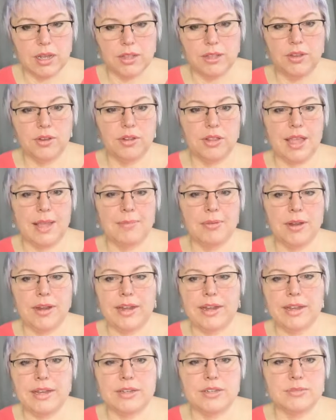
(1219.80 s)
your
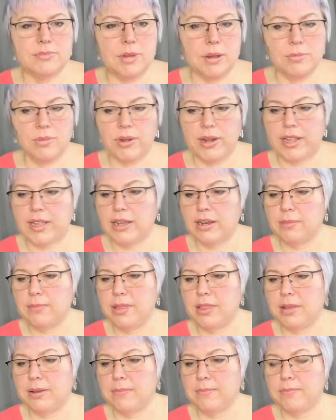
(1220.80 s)
library tomorrow morning. It'll be
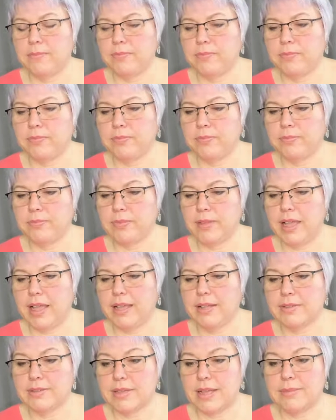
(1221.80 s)
there.
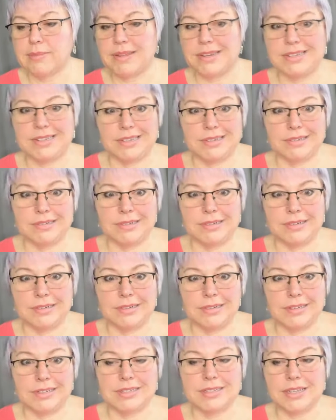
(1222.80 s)
I'm going to take a long
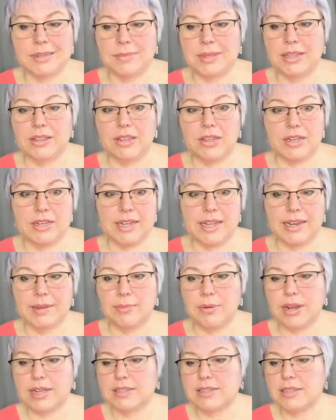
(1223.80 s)
day. It's going to be a long day to
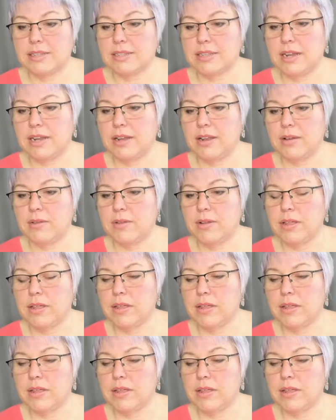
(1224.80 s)
process it. I know.